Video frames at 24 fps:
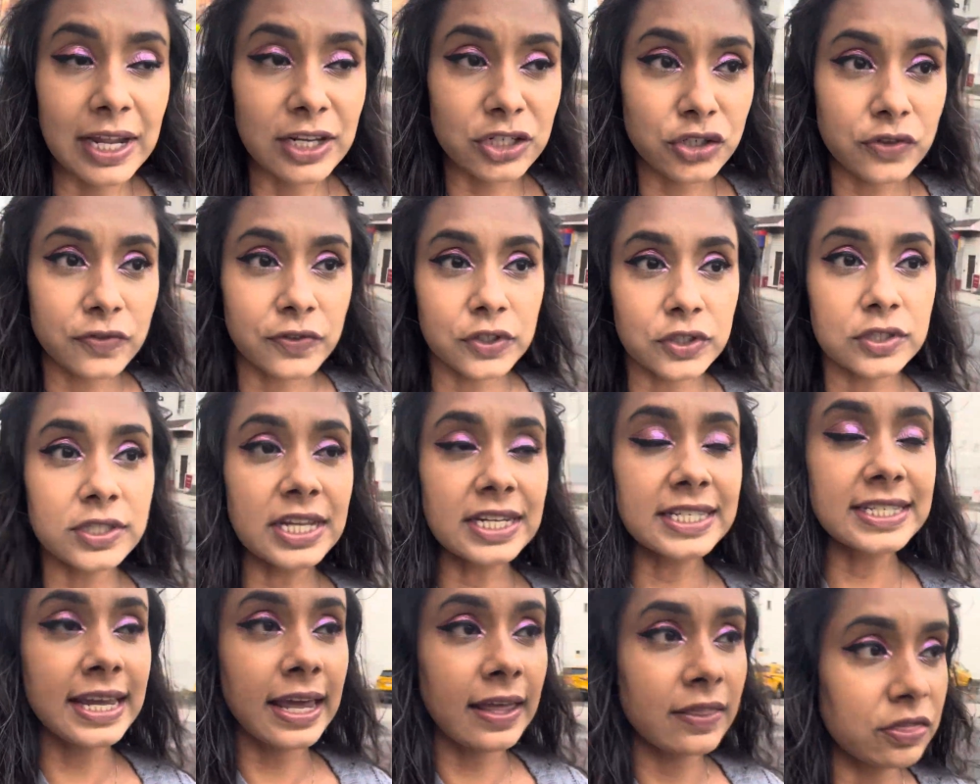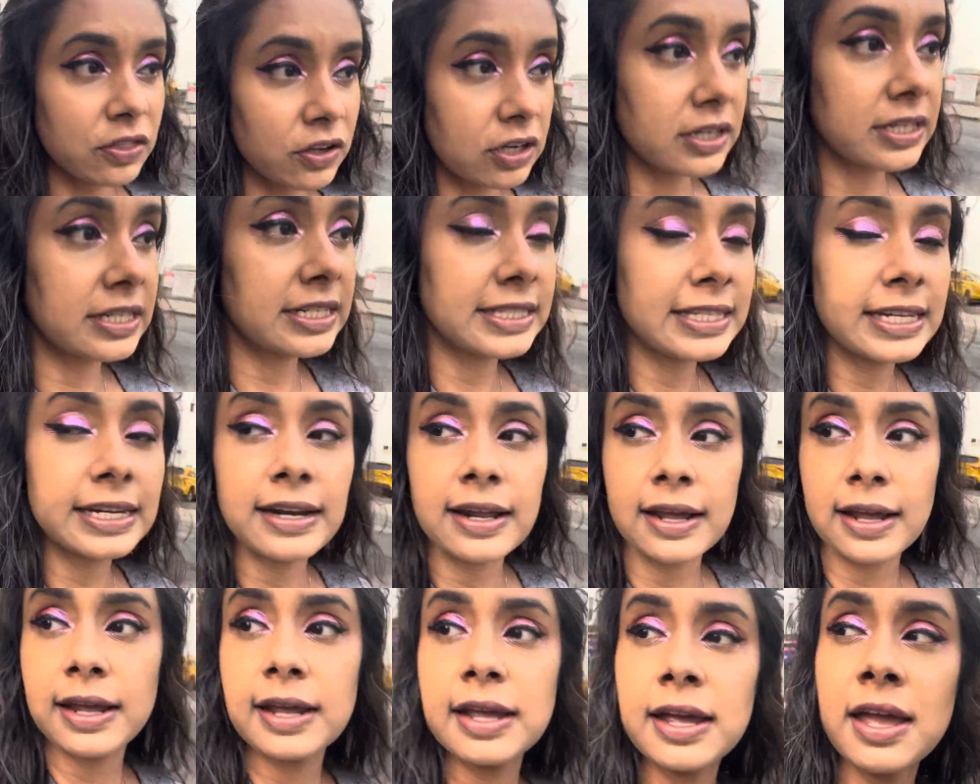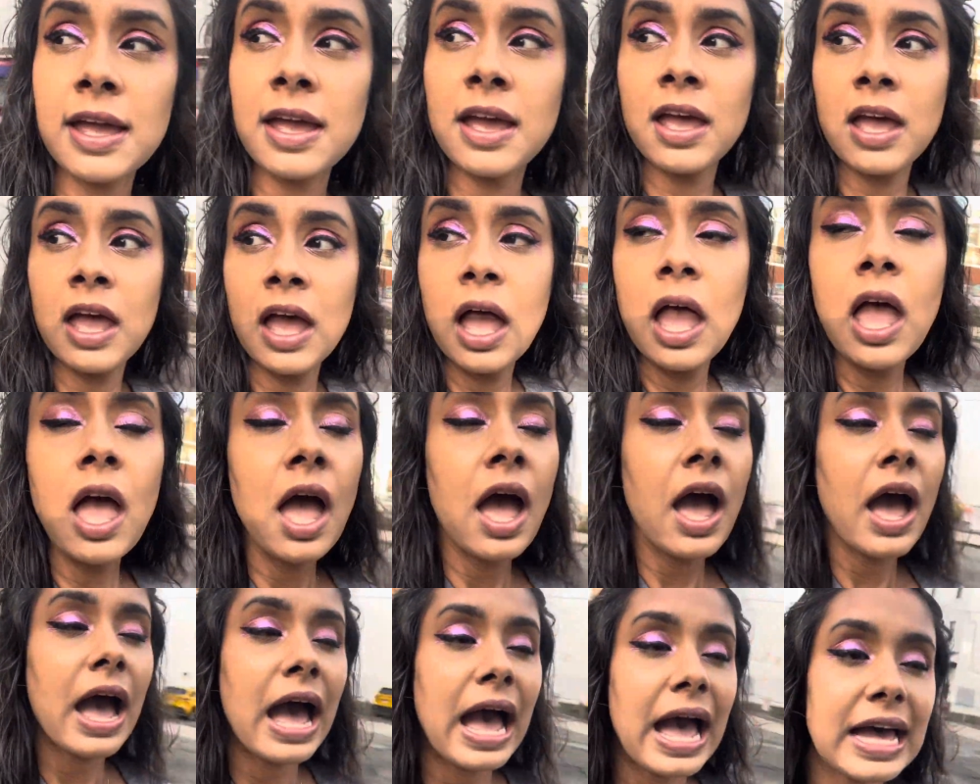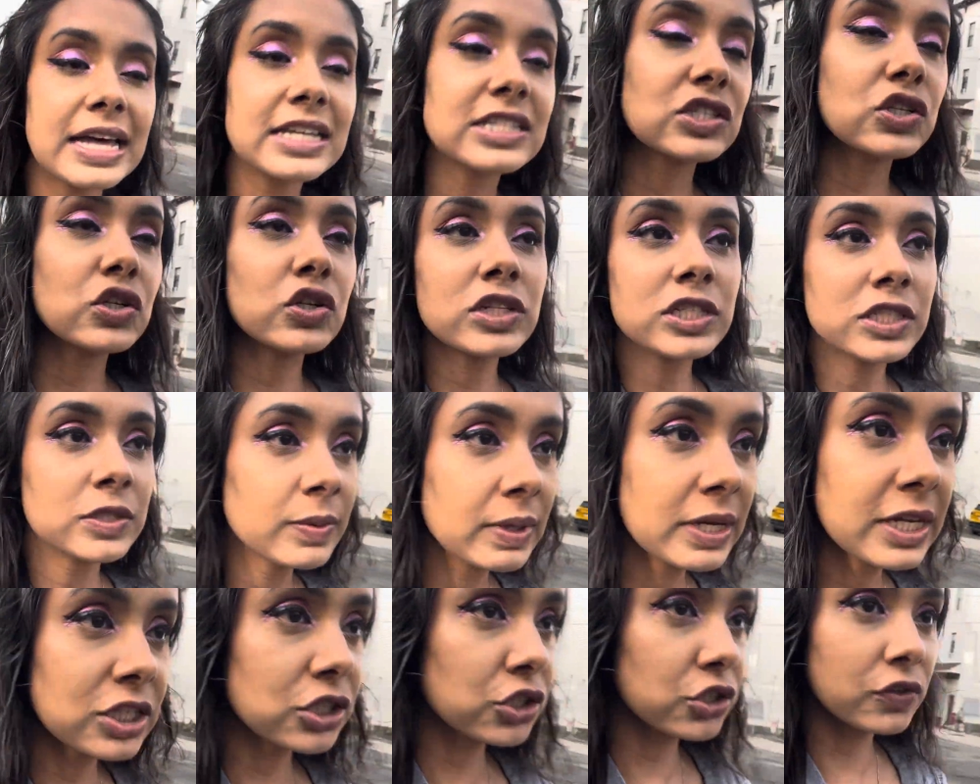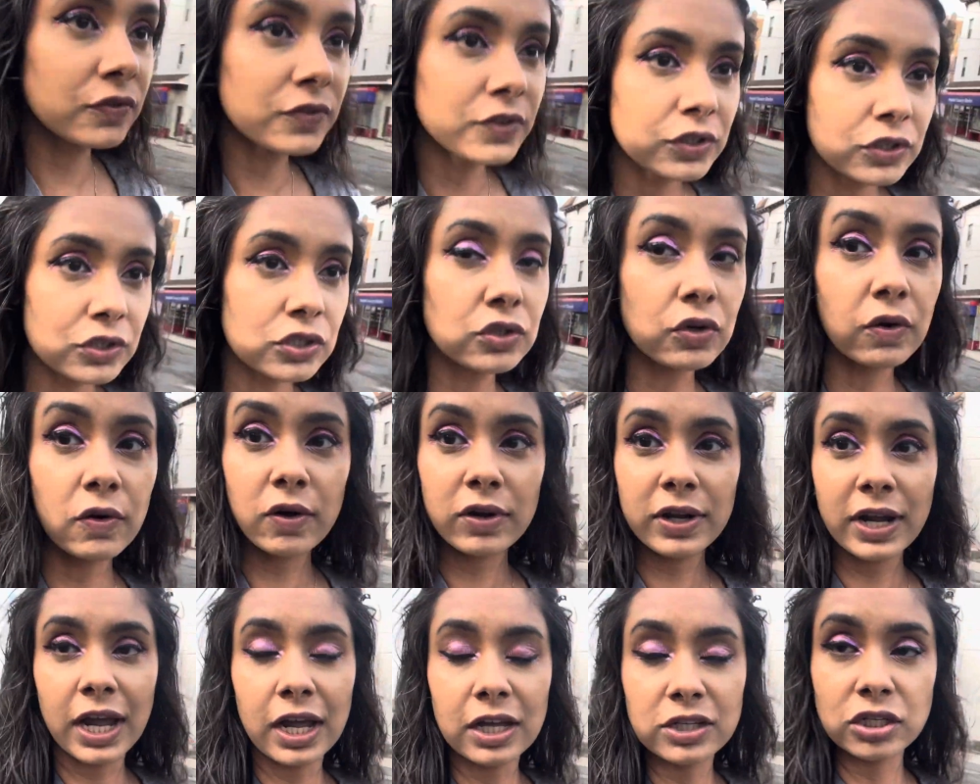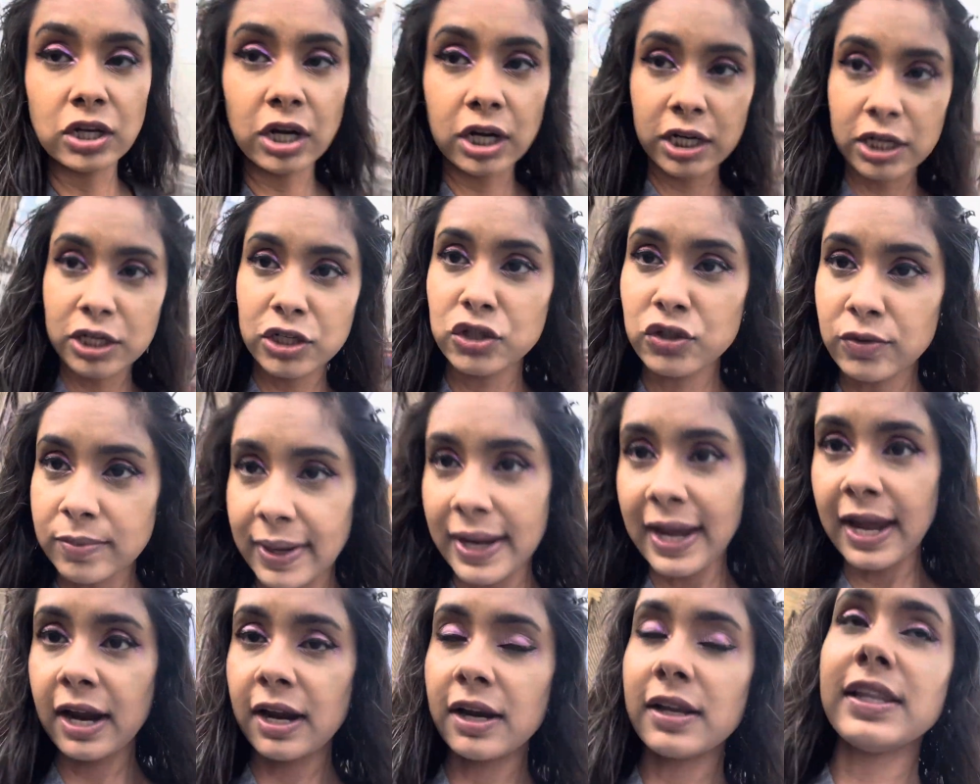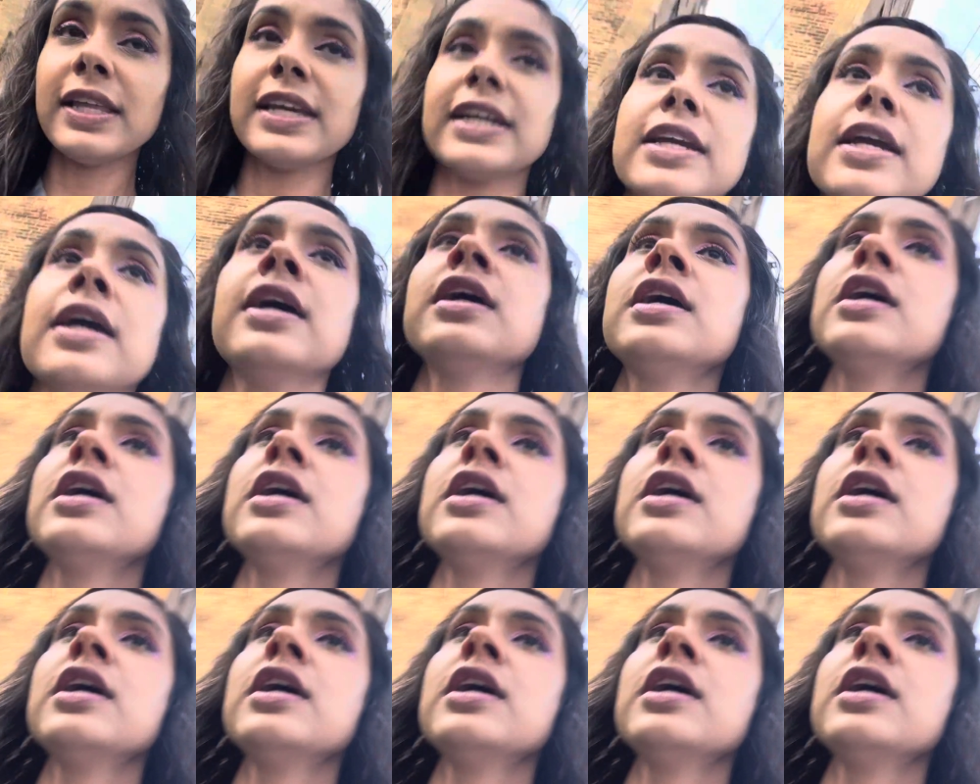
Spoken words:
interview's at 10:30 today. As soon as my interview is, so I'm gonna do my hair, like